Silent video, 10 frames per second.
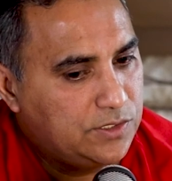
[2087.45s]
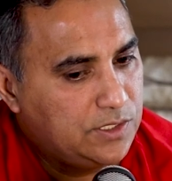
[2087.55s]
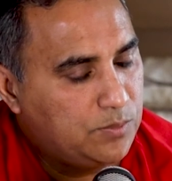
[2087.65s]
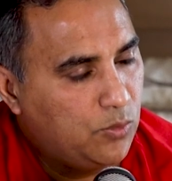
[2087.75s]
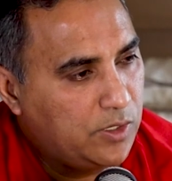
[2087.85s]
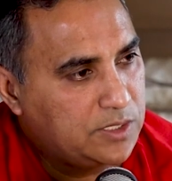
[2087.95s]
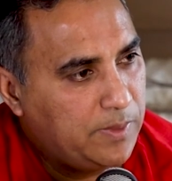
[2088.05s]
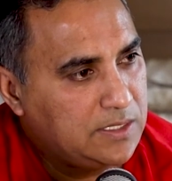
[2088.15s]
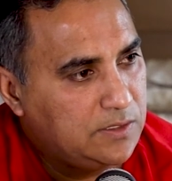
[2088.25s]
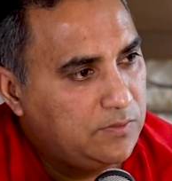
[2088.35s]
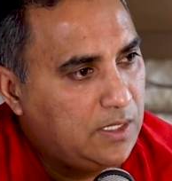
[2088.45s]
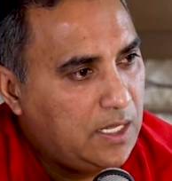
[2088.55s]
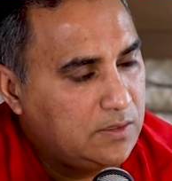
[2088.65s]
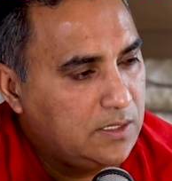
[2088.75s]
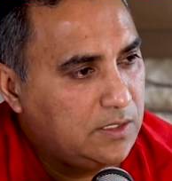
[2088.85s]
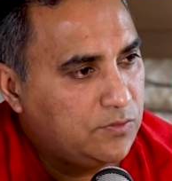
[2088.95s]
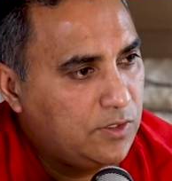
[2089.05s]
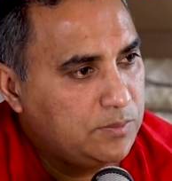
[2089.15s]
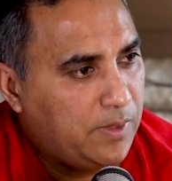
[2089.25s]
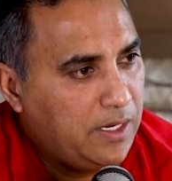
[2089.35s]
Jersey's more expensive than Allentown as far
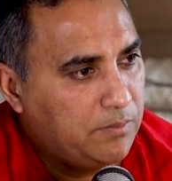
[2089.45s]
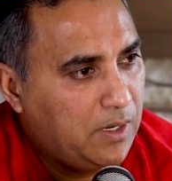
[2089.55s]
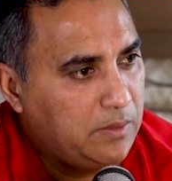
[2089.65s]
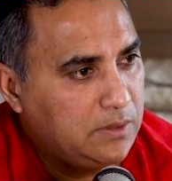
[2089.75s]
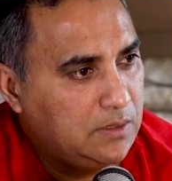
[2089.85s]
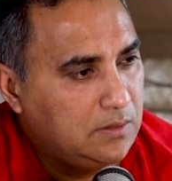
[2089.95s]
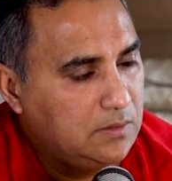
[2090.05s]
as buying, probably.